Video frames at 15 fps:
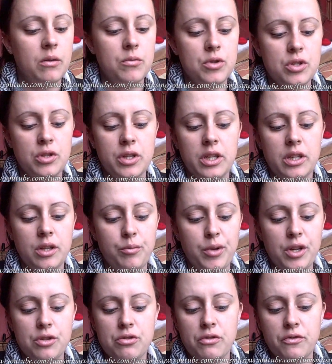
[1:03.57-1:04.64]
I'm just looking at the
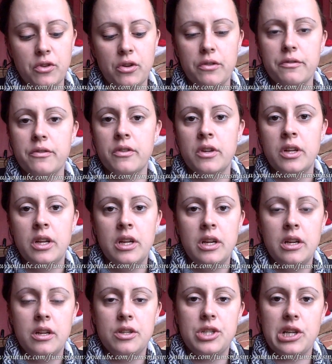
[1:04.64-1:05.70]
picture I've got of
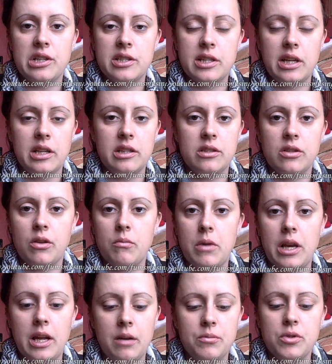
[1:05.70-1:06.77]
Jack Skellington on my
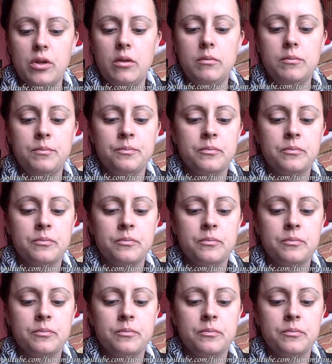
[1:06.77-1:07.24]
laptop.